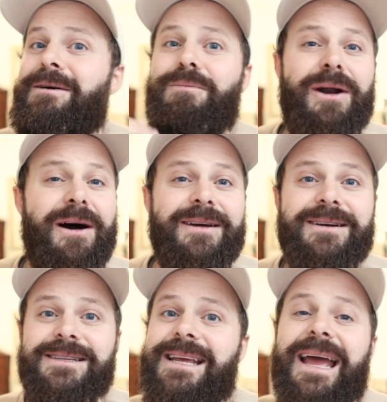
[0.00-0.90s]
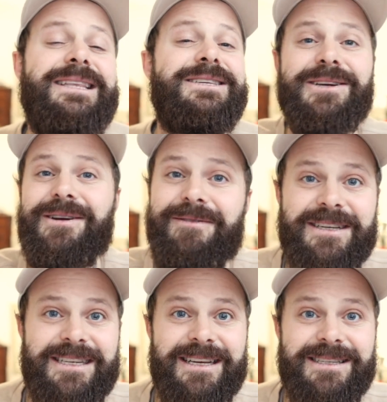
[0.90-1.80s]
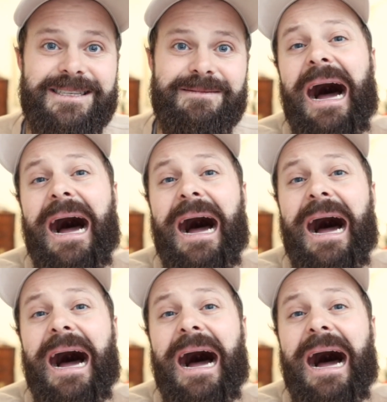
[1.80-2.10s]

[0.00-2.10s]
products, and services.